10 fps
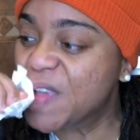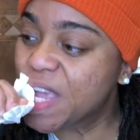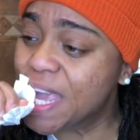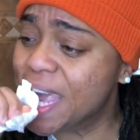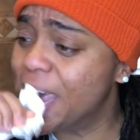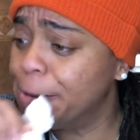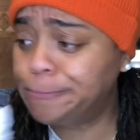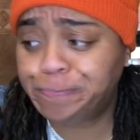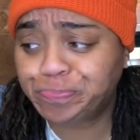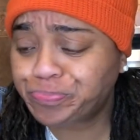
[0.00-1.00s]
And
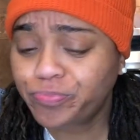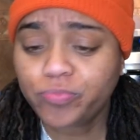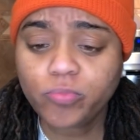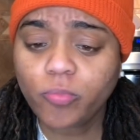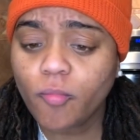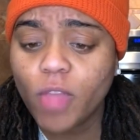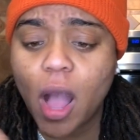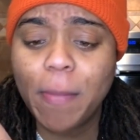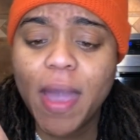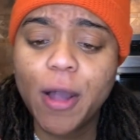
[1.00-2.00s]

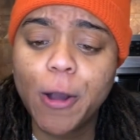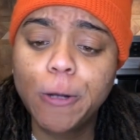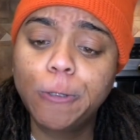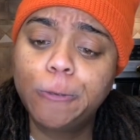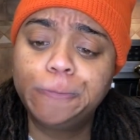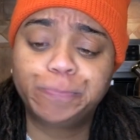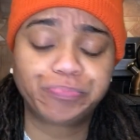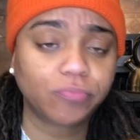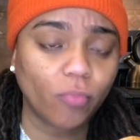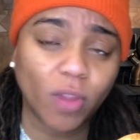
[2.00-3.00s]
I'm at home
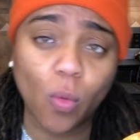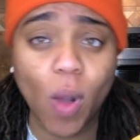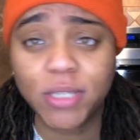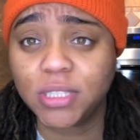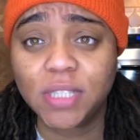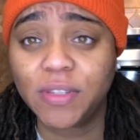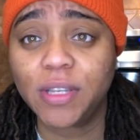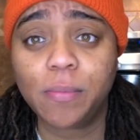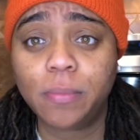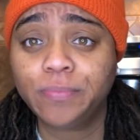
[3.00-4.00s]
watching
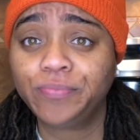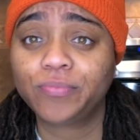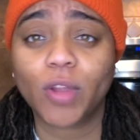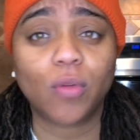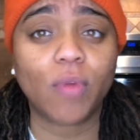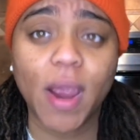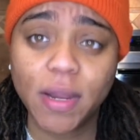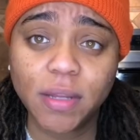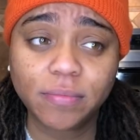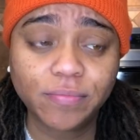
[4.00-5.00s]
TV,
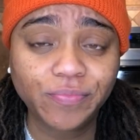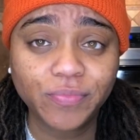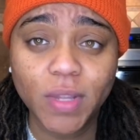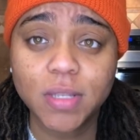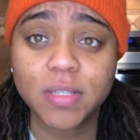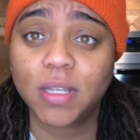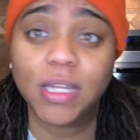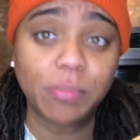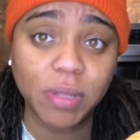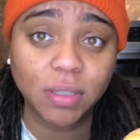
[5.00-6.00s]
writing,
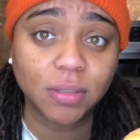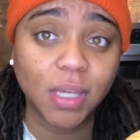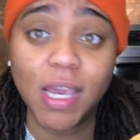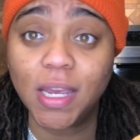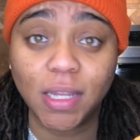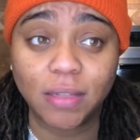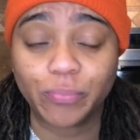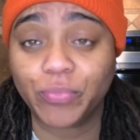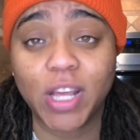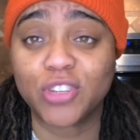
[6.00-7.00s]
sleeping, eating.
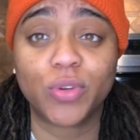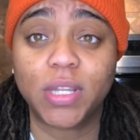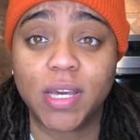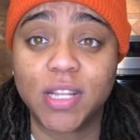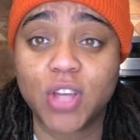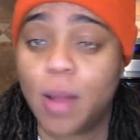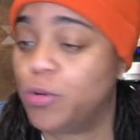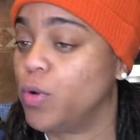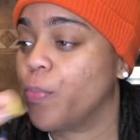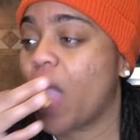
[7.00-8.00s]
That's really it. That's all I'm doing.